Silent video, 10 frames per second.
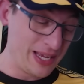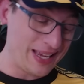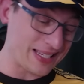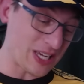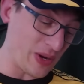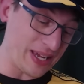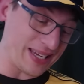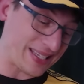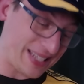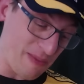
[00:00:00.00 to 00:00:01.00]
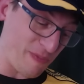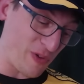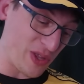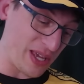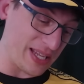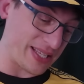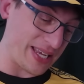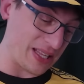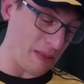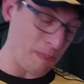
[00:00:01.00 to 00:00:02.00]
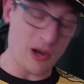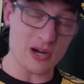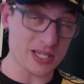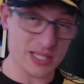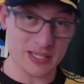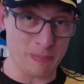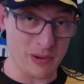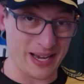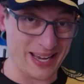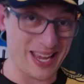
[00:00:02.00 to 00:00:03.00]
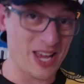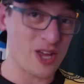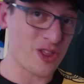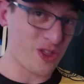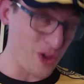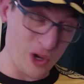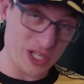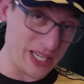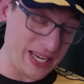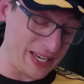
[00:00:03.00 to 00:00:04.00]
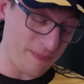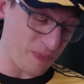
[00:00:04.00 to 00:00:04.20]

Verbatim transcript: is going a step further and saying the Boks by 13.